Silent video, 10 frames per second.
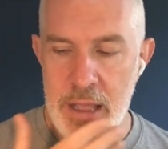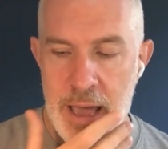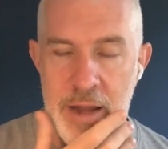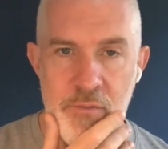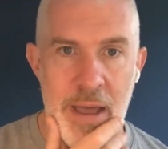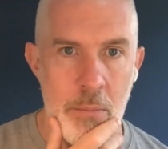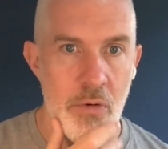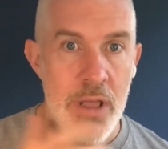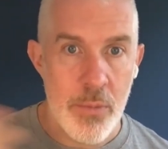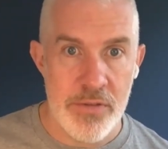And if Anne
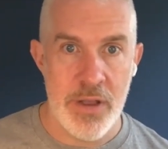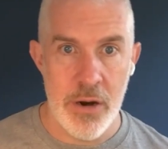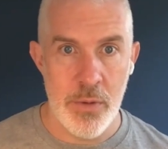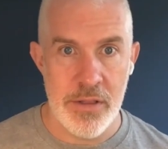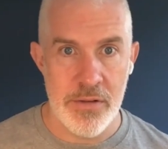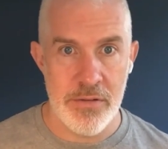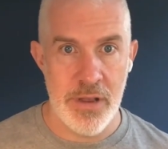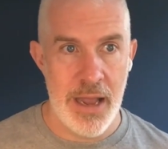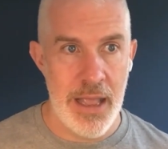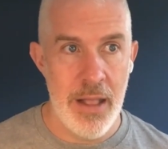Marie was here with us
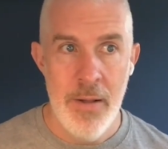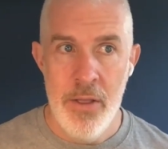today,